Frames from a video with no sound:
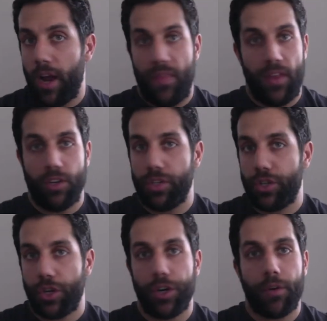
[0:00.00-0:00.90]
and then just
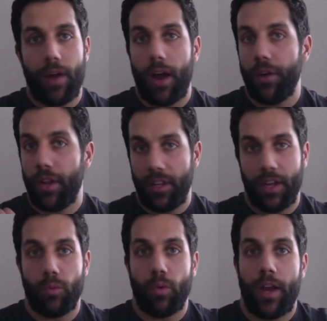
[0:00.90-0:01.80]
turn around and
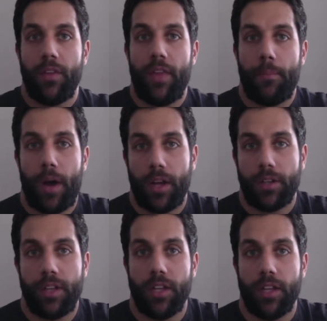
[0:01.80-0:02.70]
get right on that
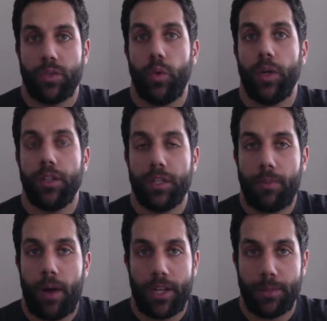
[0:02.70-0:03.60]
box as quickly as
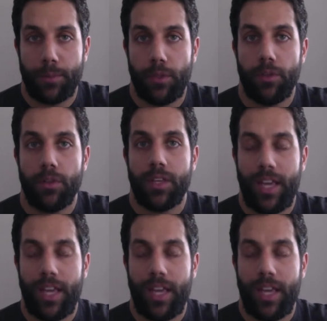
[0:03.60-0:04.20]
possible.